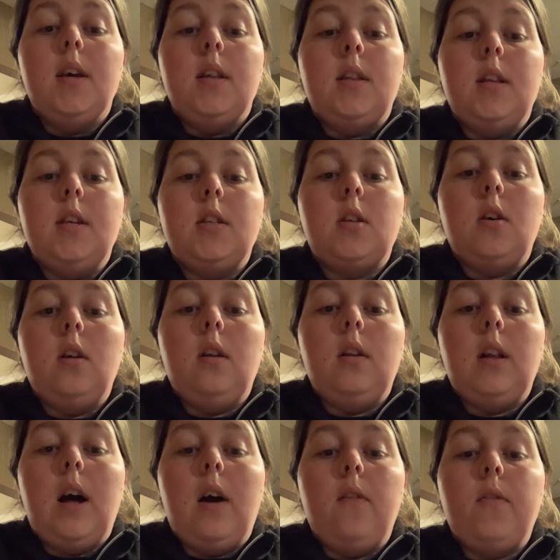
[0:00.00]
This could
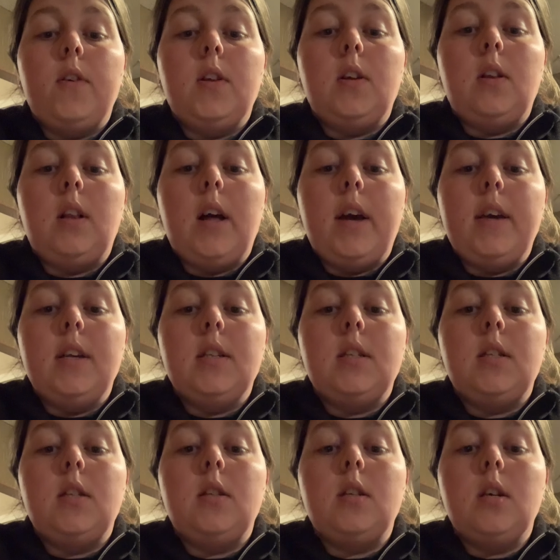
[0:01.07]
allow for the client
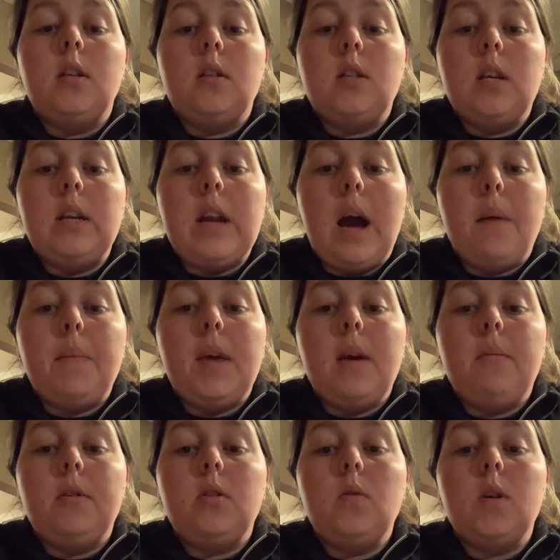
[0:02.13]
to not be
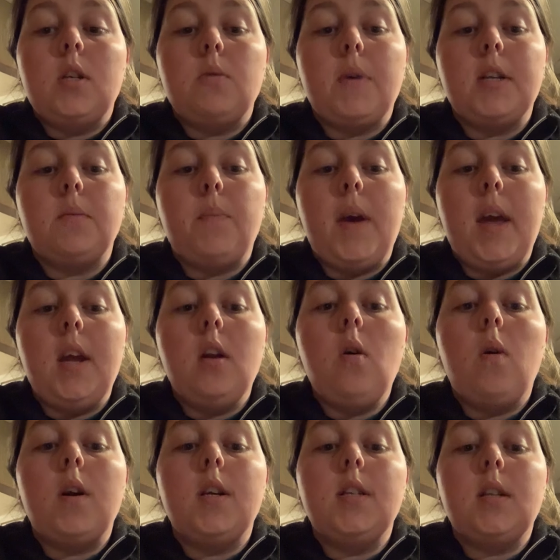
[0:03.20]
able to express pain
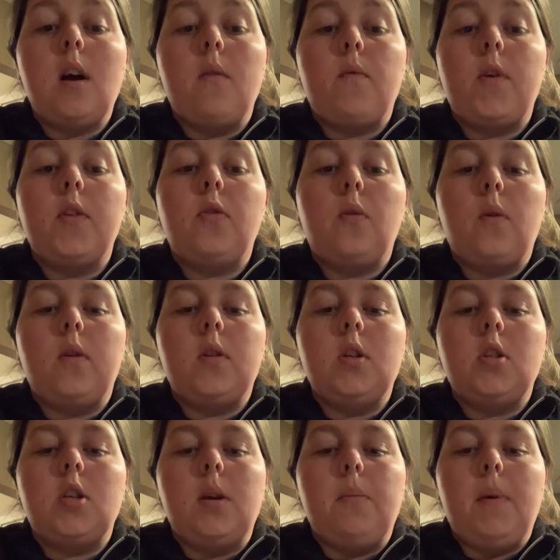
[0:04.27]
or discomfort throughout the
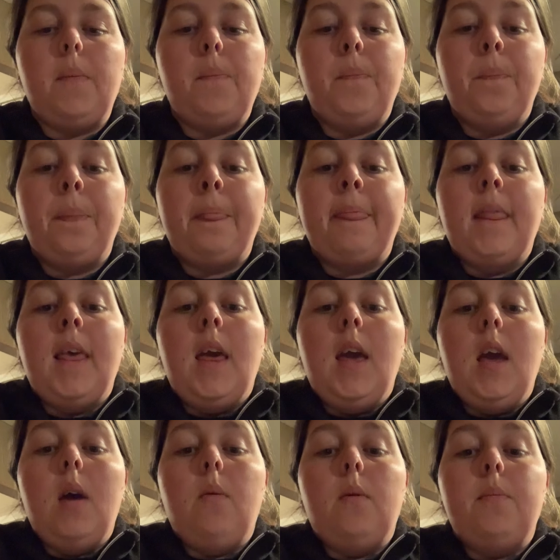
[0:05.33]
treatment.
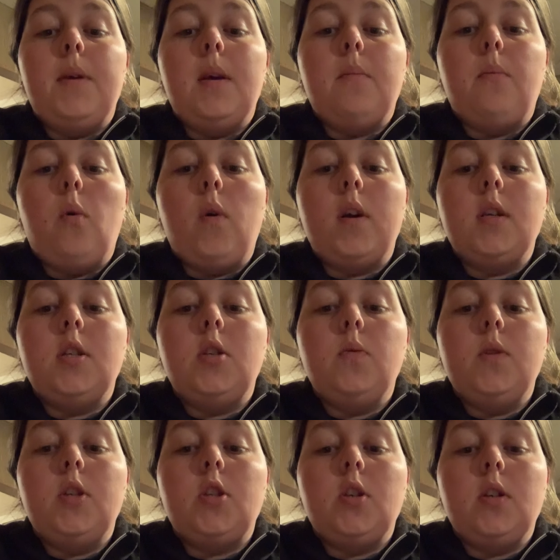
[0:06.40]
It will be important to
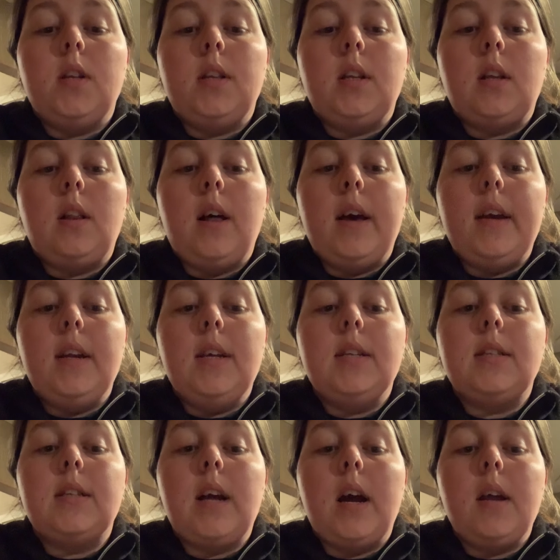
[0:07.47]
ensure that the client
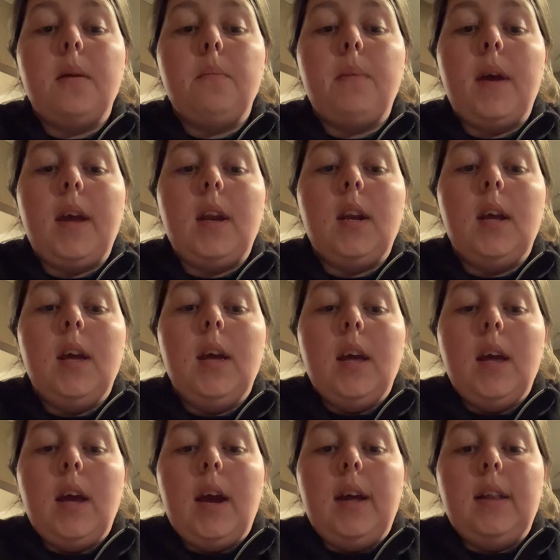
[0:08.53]
is not in pain
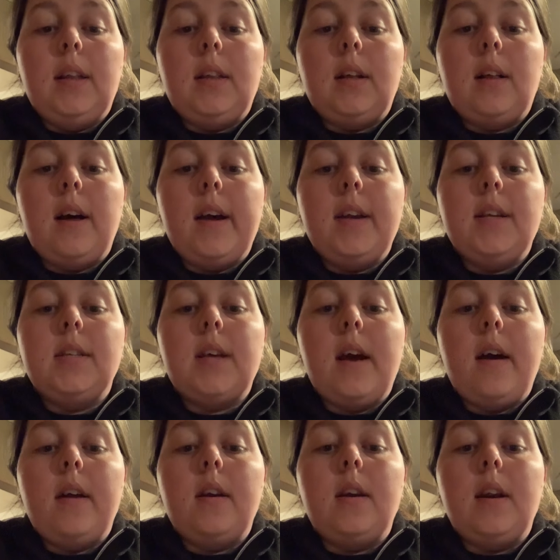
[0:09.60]
and that the client is
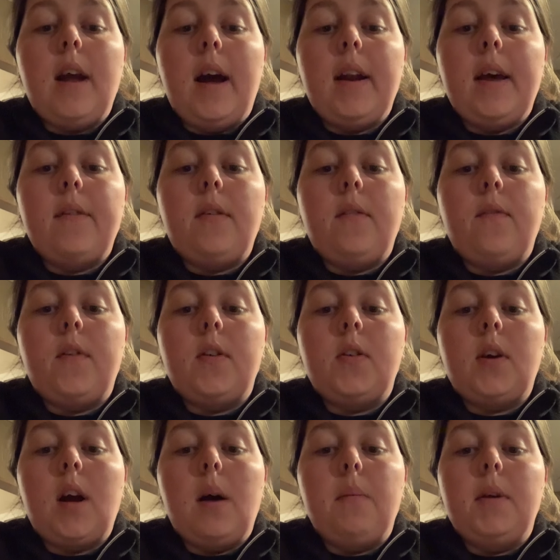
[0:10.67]
not having further
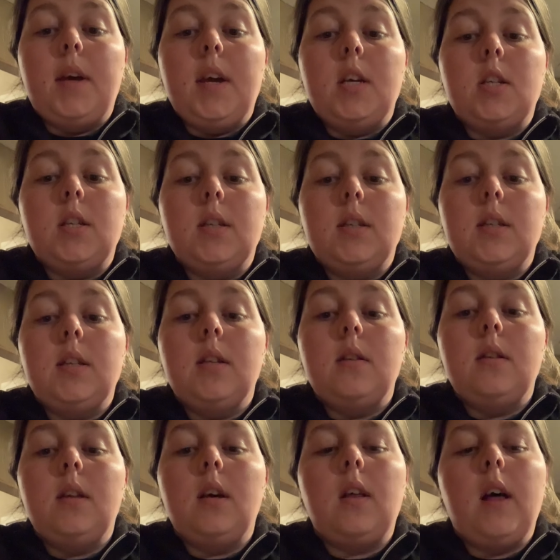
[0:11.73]
complications.
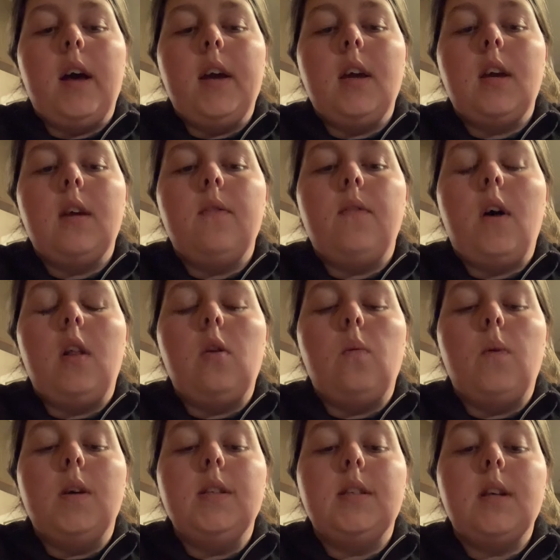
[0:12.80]
The client can follow
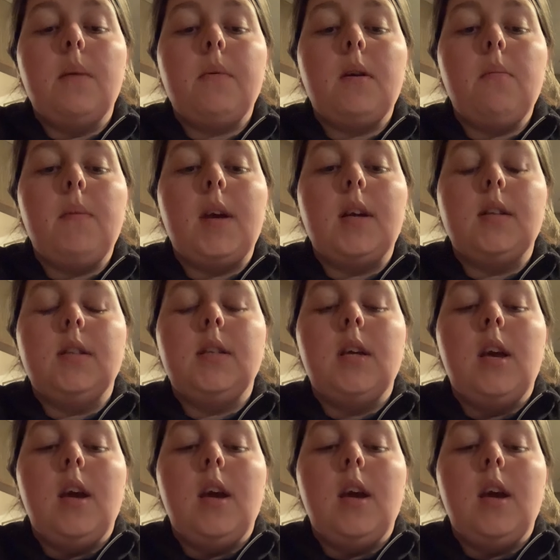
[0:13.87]
one-step commands,